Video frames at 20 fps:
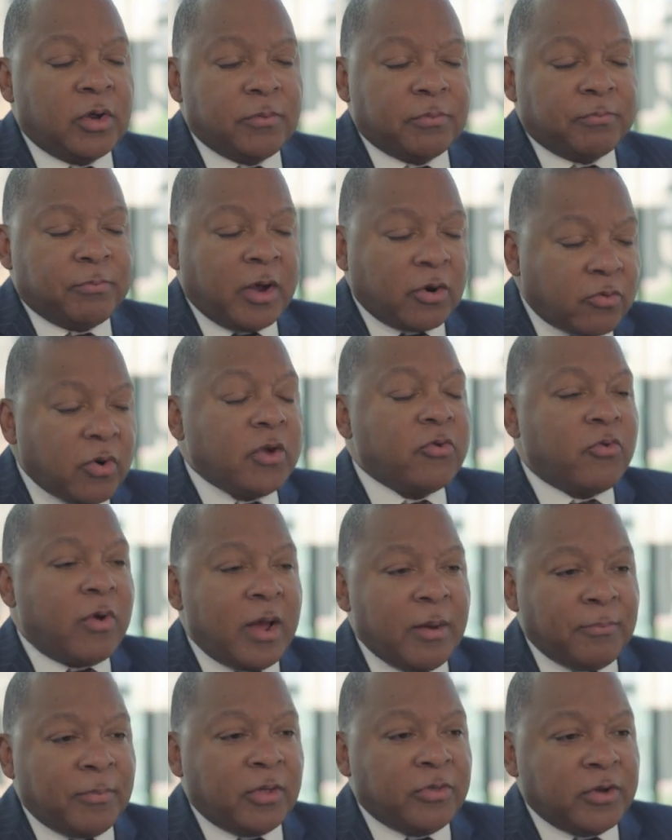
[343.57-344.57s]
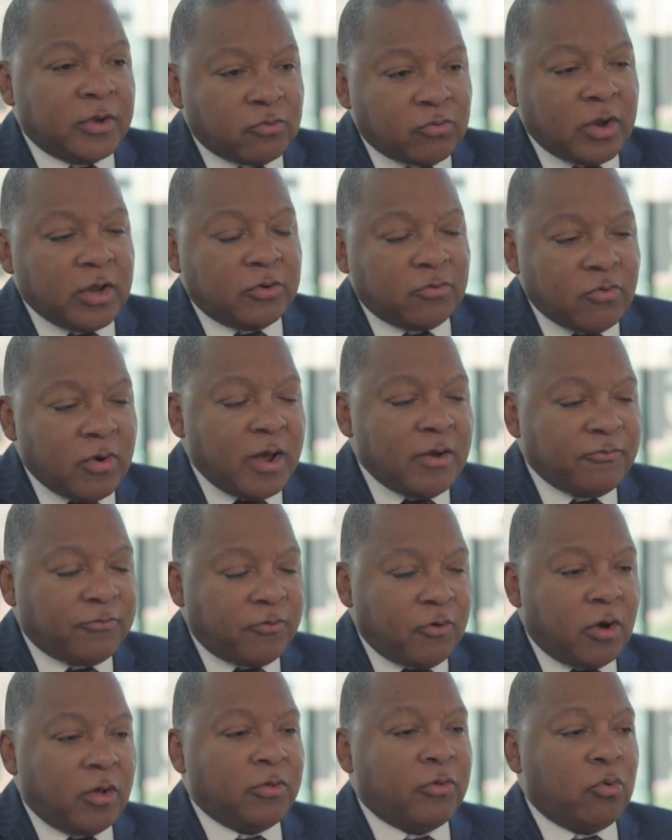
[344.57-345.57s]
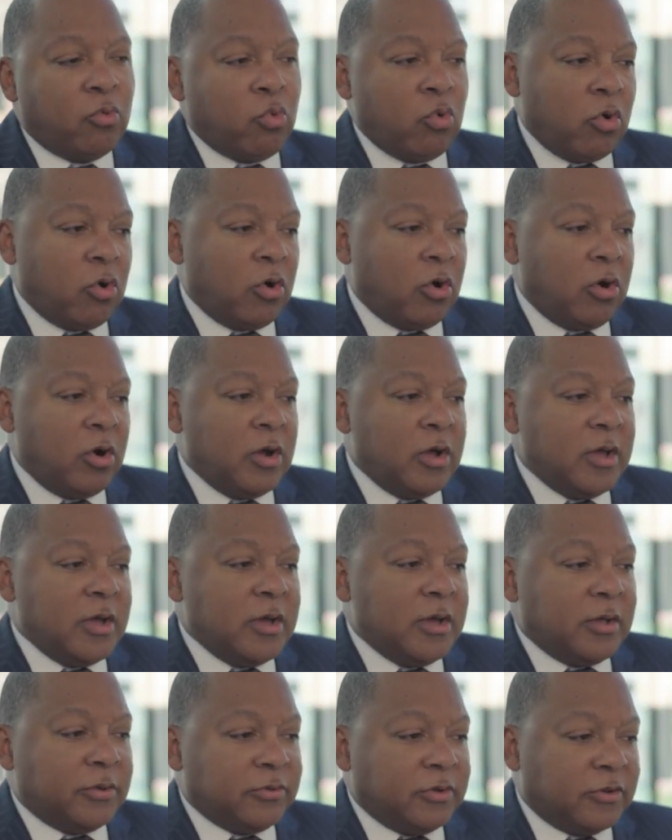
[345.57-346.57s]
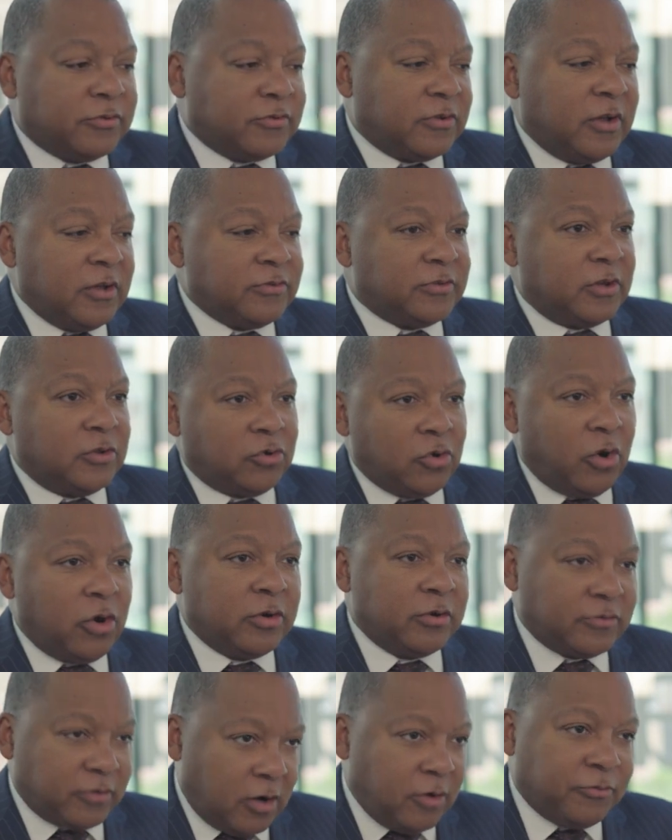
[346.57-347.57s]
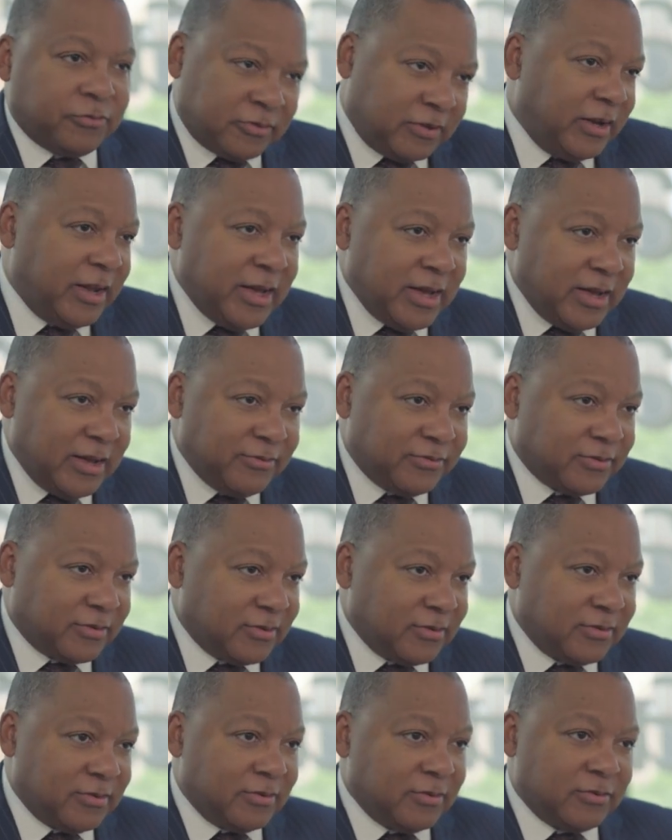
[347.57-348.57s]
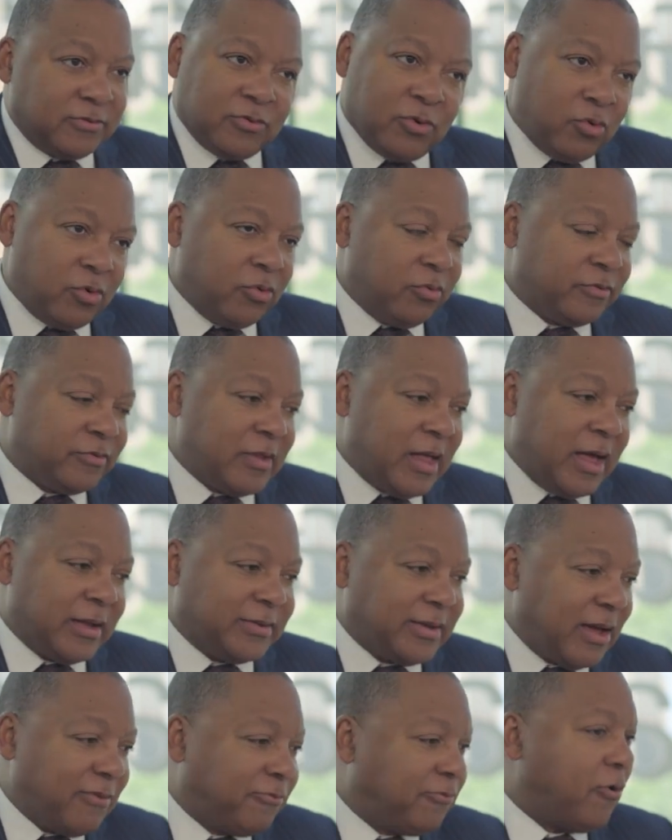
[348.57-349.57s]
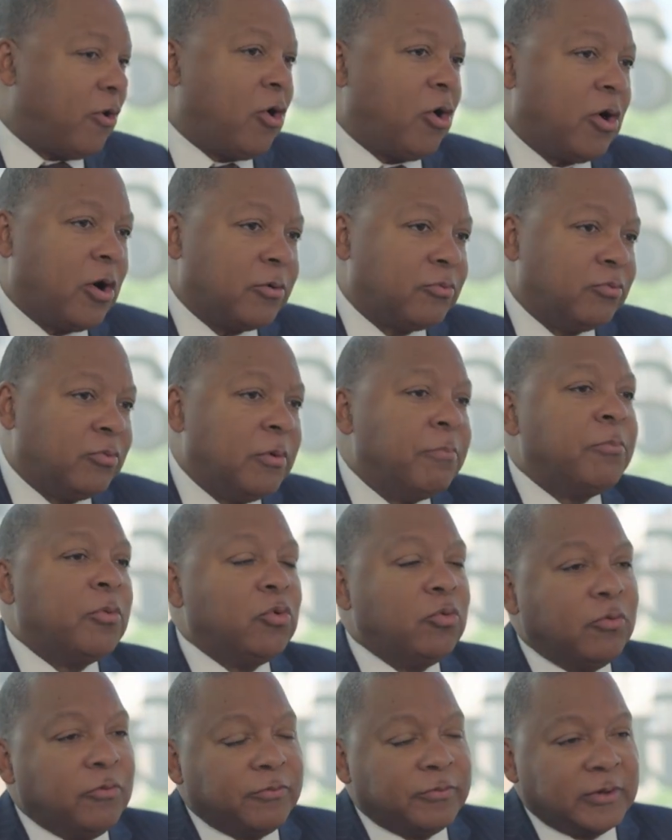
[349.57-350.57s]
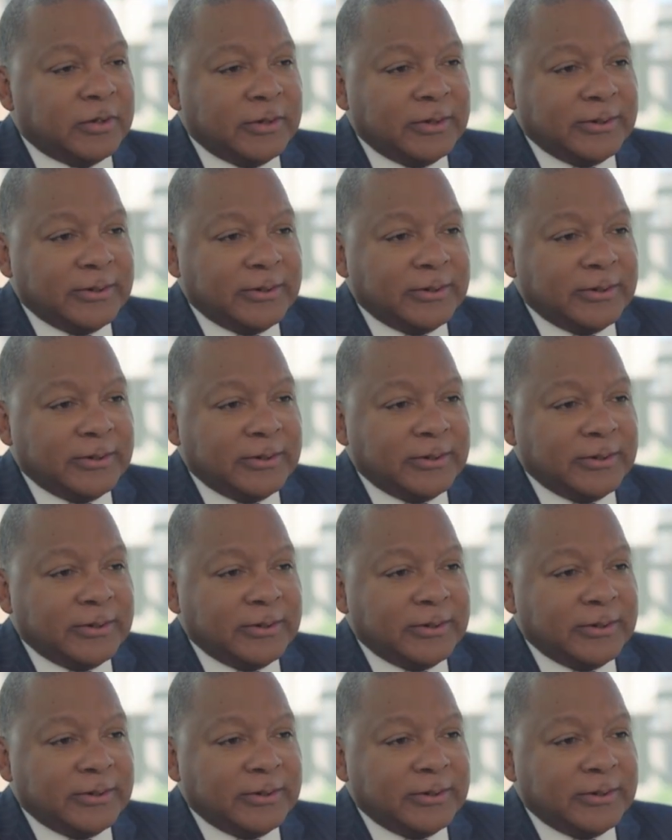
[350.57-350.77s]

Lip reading: My great-grandmother and great-grandfather were the sons and daughters of slaves, so it was not that far removed.